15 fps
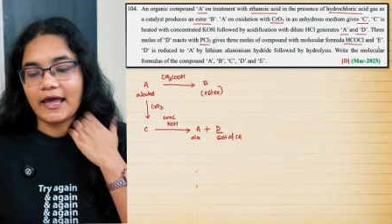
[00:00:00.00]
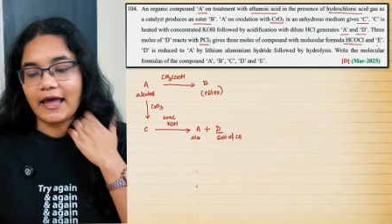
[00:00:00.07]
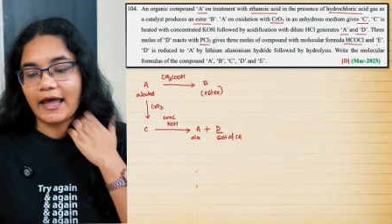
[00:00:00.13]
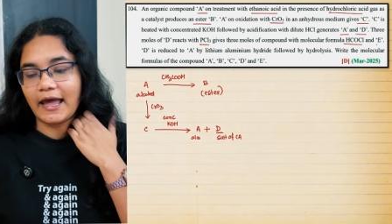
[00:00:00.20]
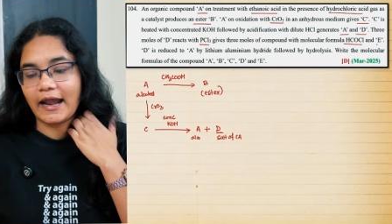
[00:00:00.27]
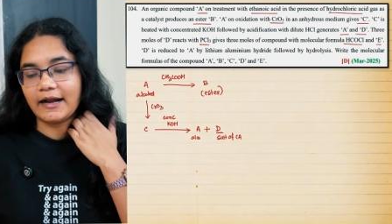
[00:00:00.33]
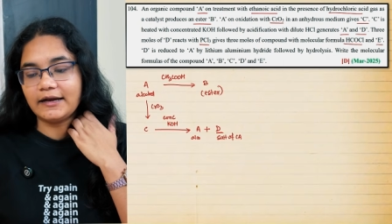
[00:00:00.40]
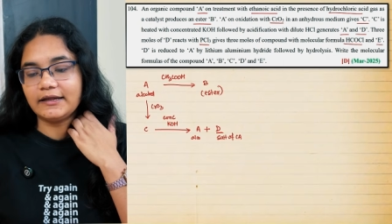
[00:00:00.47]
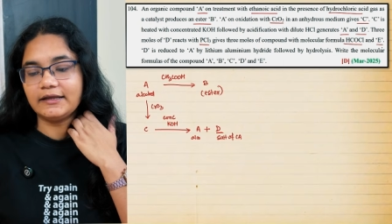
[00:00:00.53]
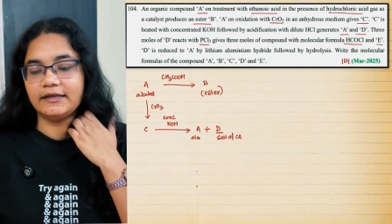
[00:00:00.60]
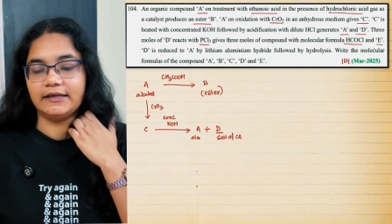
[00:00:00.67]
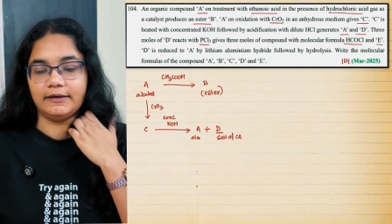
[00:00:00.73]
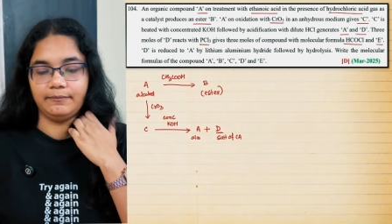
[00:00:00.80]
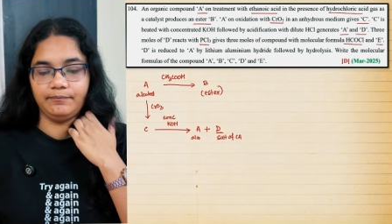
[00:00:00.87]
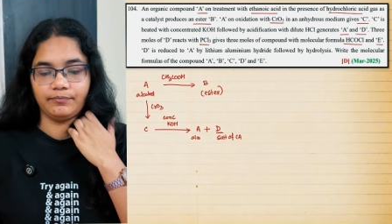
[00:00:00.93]
and
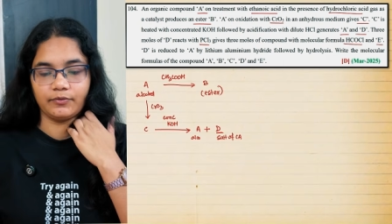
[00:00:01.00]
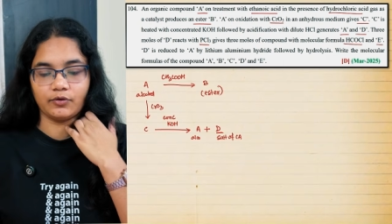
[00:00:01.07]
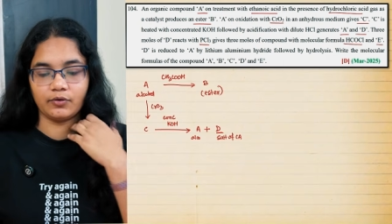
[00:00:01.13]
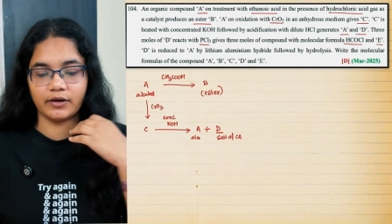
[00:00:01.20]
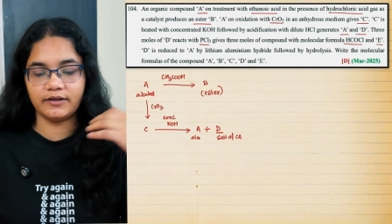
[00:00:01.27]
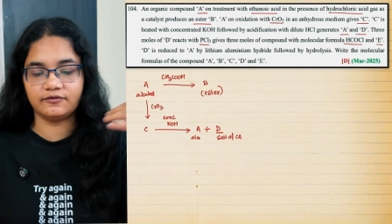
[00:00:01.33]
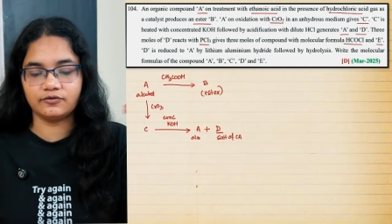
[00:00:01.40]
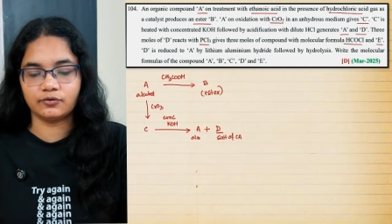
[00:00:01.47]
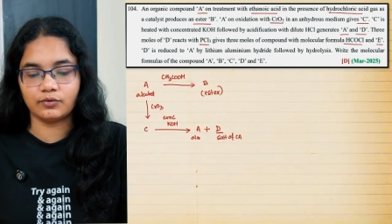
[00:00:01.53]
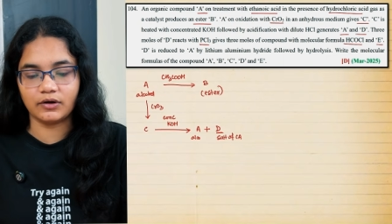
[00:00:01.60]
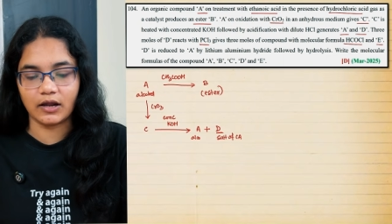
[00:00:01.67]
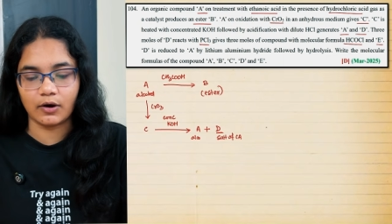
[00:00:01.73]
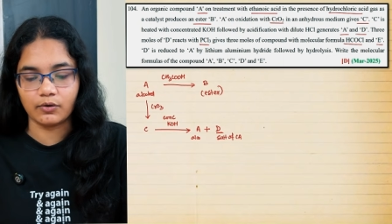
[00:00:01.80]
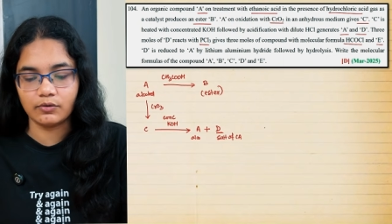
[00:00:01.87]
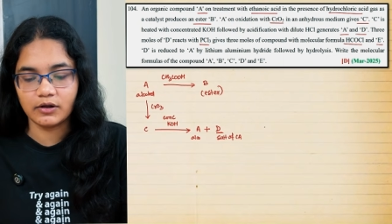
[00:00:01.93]
E. Okay, so
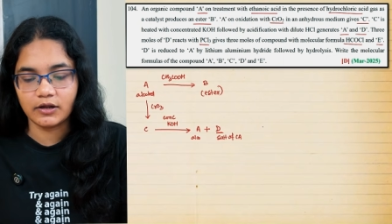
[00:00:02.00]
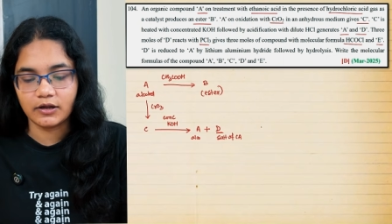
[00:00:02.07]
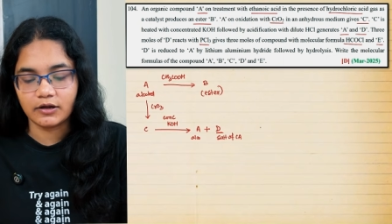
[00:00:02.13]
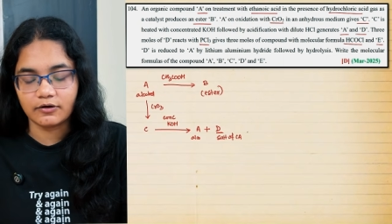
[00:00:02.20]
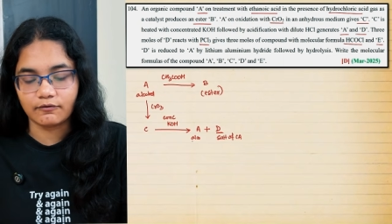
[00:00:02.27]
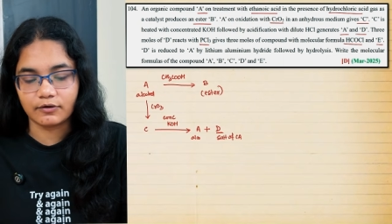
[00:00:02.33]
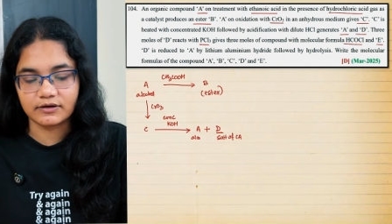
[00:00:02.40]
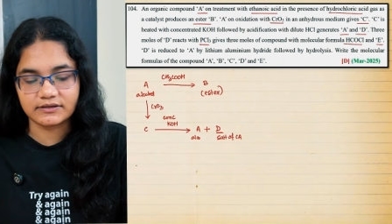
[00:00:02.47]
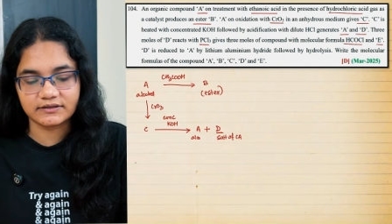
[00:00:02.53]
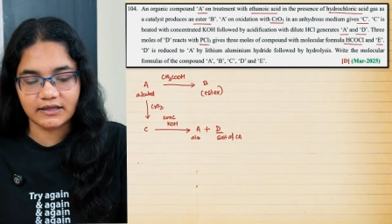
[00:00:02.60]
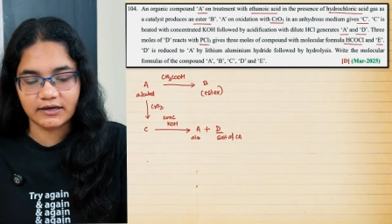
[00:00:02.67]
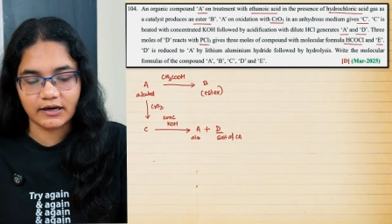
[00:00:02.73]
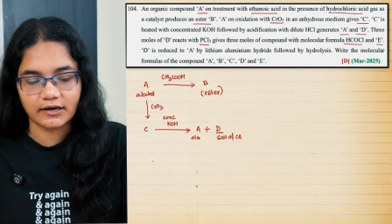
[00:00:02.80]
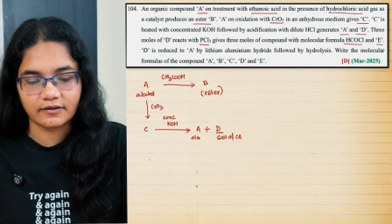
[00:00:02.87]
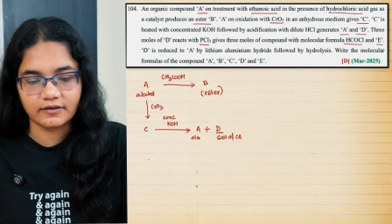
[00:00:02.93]
now what is there
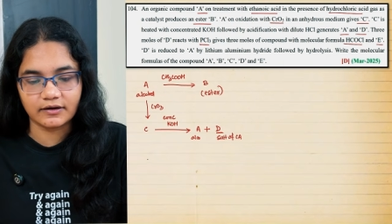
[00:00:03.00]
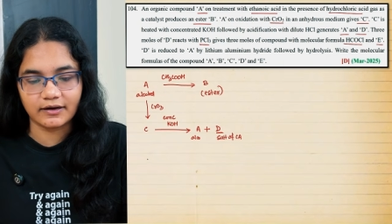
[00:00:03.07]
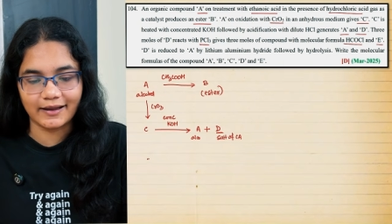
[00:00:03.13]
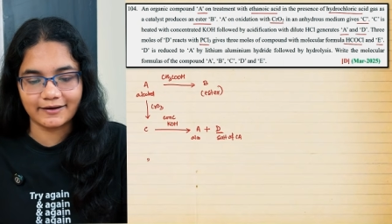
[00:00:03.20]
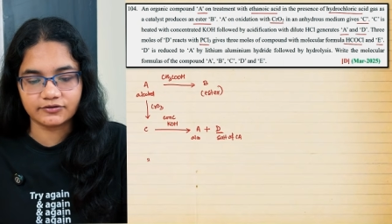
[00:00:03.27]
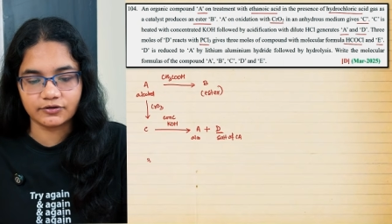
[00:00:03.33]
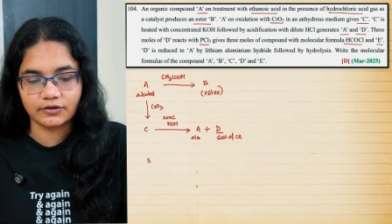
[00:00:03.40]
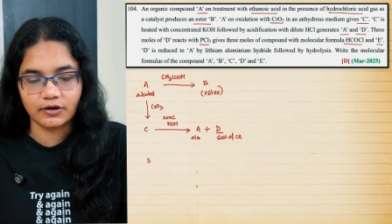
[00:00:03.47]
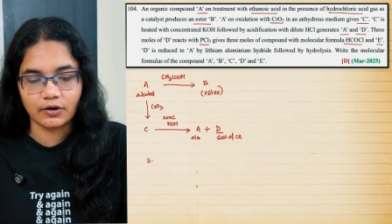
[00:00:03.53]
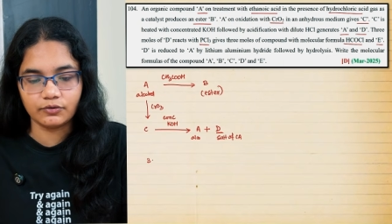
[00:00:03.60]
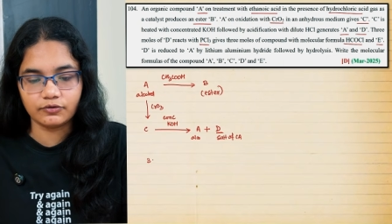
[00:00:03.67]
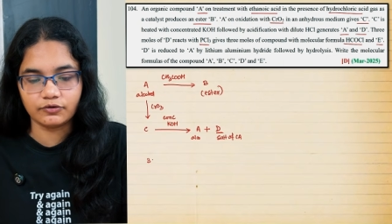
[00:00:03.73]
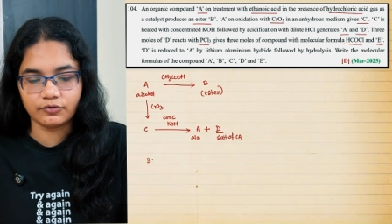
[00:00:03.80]
another reaction now?